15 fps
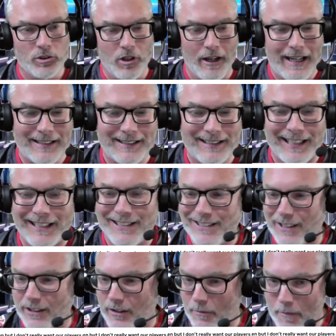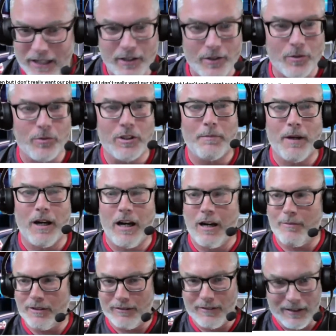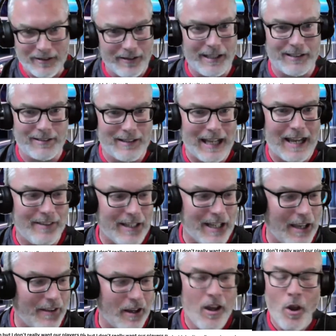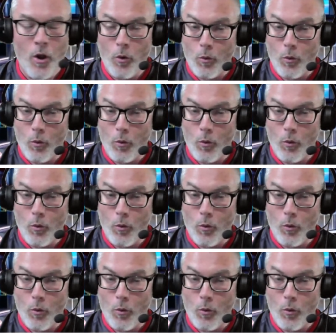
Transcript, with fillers: scientists and the medical department and this, that, and the other?